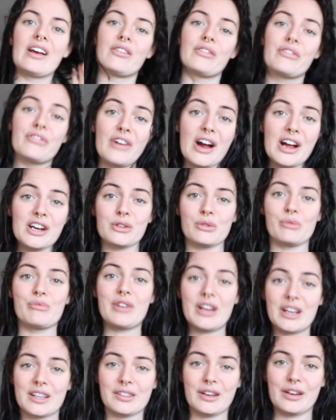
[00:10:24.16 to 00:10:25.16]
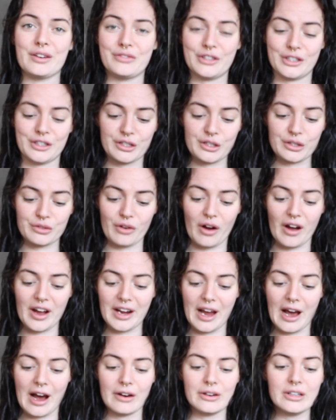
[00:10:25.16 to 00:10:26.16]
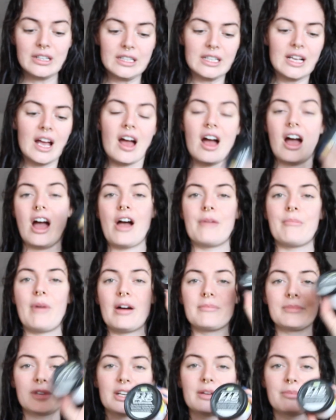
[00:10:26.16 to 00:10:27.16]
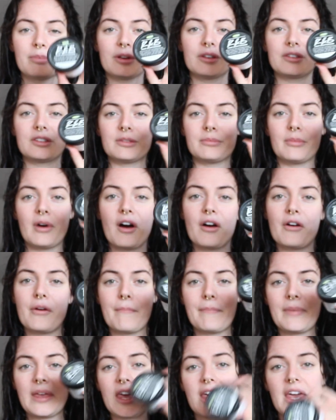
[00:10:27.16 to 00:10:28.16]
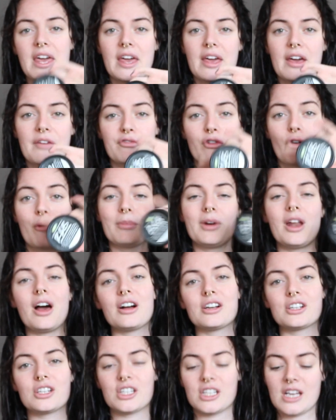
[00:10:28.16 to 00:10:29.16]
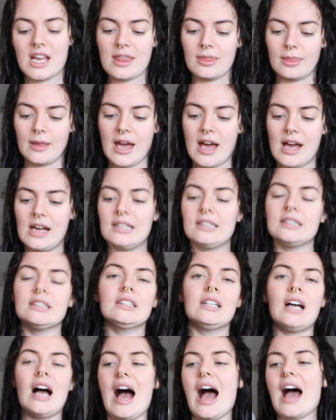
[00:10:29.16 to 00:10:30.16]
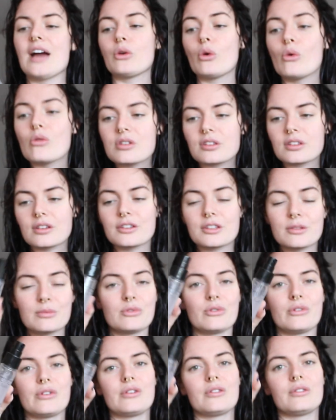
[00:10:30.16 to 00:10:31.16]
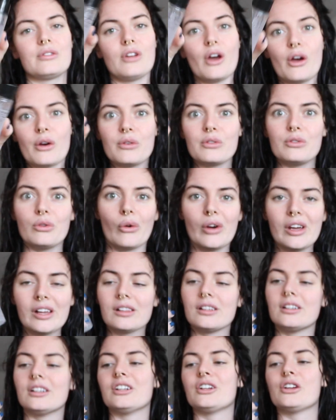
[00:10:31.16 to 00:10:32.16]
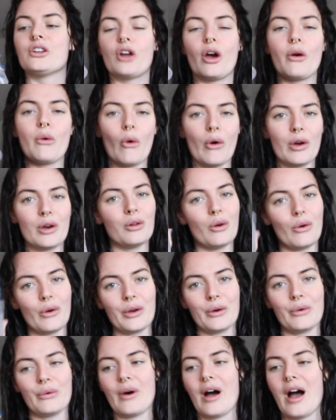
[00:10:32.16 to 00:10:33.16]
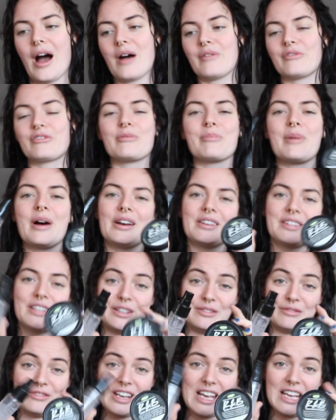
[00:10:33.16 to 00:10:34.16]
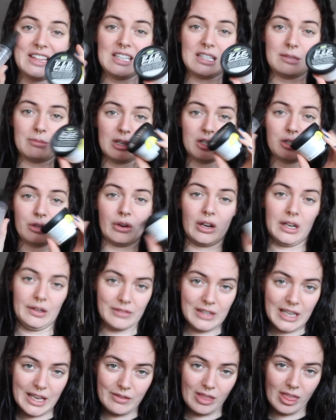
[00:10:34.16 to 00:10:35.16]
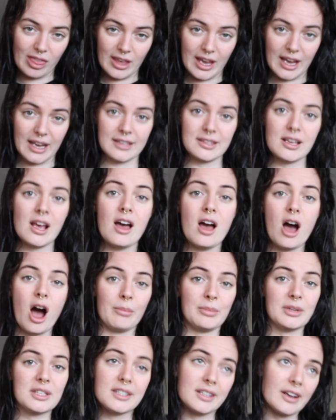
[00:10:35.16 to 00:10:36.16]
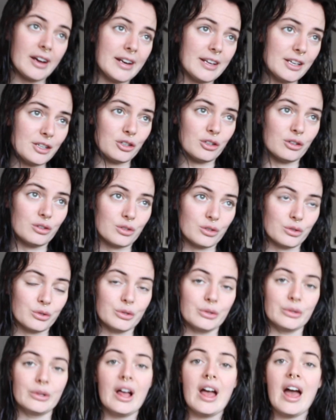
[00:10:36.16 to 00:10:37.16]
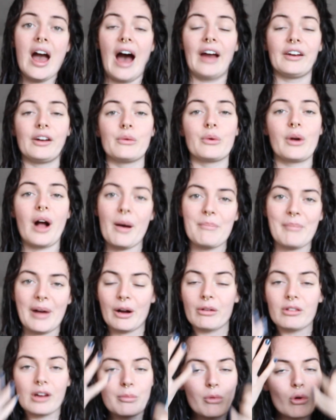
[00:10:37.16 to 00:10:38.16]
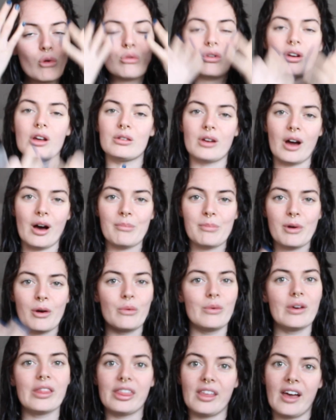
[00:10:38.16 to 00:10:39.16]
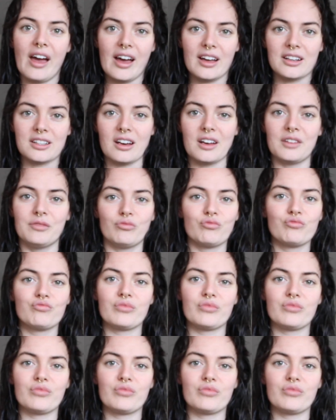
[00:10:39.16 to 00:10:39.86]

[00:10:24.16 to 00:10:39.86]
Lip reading: and fresh, so I'm really excited for it to dry now. I'm going to put some R&B from Lush in there, and also some no oil from Persian Reed. These are my two kind of leave-in things. I'm going to style it as usual, and I will come back when I'm all glowed up with the hair done,